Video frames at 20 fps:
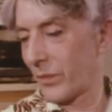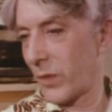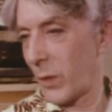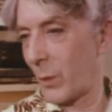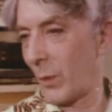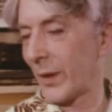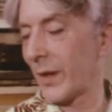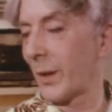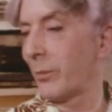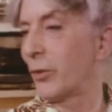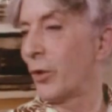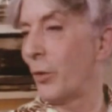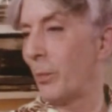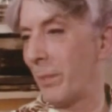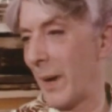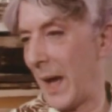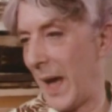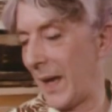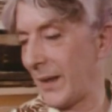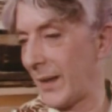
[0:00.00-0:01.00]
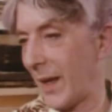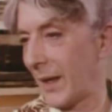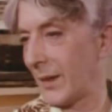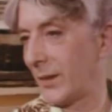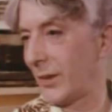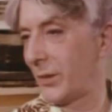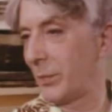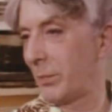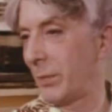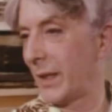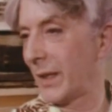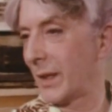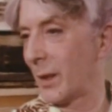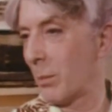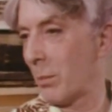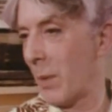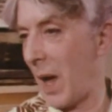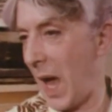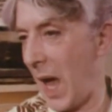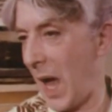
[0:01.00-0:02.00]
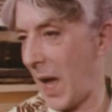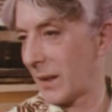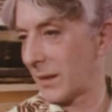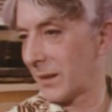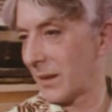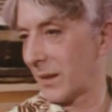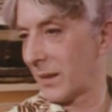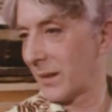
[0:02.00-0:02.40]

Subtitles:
What I'm so bad at is being a man.